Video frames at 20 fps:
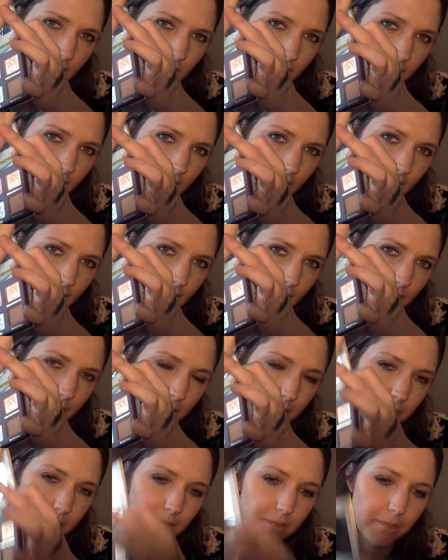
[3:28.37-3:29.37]
Then the
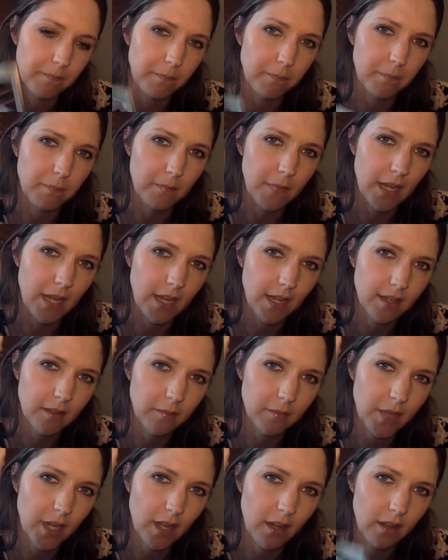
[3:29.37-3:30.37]

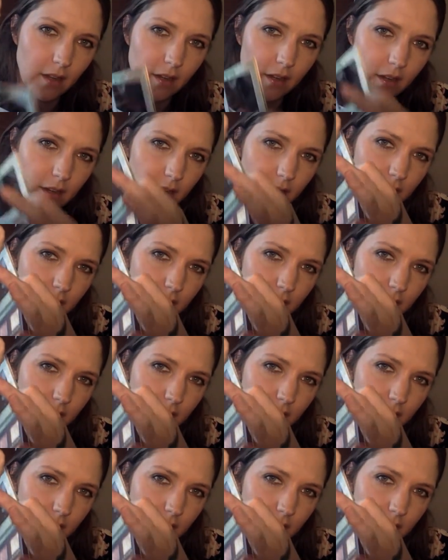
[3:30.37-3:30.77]
medium color.